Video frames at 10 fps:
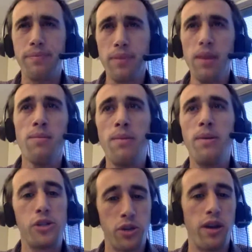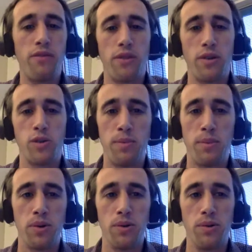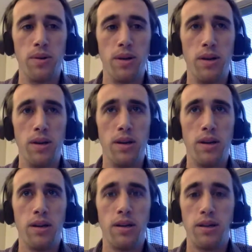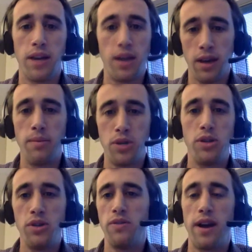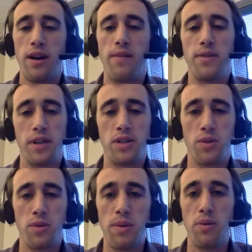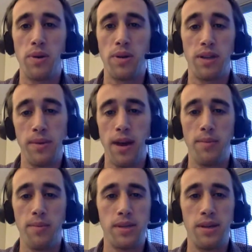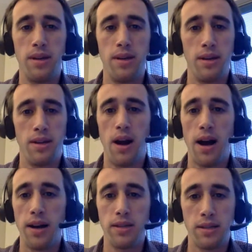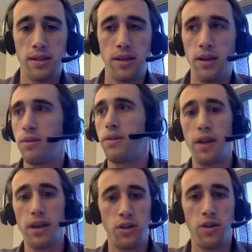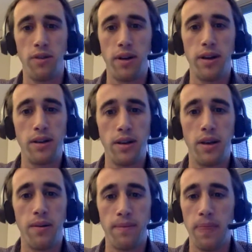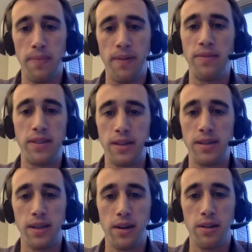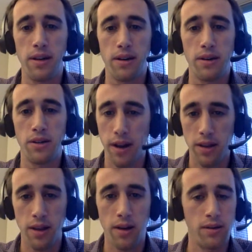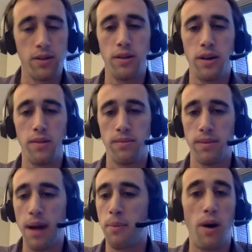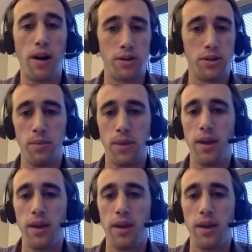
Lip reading: maybe just looking for those people who, like, I'm sure you've had conversations with people where sometimes their eyes, glaze over, and 5 seconds later they're checking their, Apple Watch or something,